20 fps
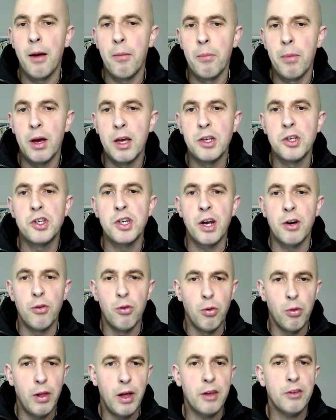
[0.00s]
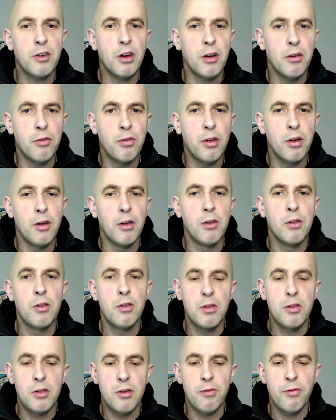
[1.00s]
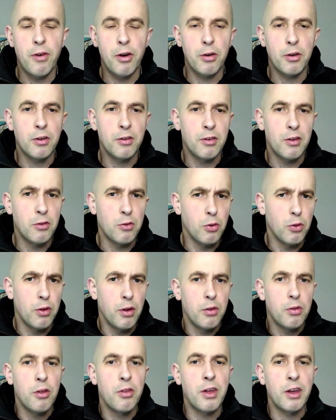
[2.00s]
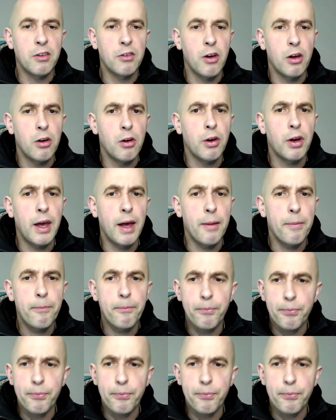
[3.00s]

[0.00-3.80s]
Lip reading: But in general, that's kind of the focuses, or the things I'd look at.